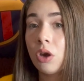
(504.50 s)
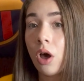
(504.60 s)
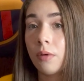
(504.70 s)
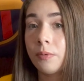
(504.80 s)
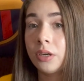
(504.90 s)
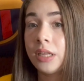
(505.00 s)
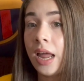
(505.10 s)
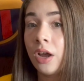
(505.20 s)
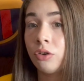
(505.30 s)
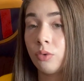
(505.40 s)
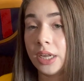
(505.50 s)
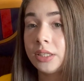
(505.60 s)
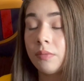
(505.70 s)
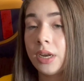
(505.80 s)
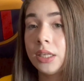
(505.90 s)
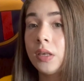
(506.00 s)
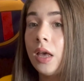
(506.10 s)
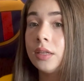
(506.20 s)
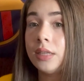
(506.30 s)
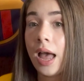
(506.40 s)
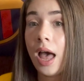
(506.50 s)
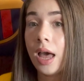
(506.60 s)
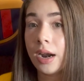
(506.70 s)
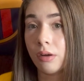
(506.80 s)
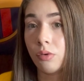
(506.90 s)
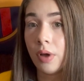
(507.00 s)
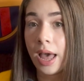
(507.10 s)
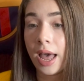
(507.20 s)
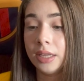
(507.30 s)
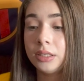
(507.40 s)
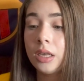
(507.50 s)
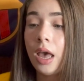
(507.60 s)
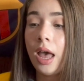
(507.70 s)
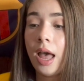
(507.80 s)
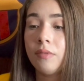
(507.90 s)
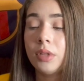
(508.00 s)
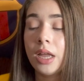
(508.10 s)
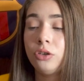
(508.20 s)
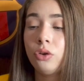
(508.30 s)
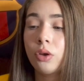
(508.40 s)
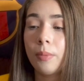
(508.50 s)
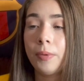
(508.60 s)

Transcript: offer that aggressiveness that Araujo has. And then you could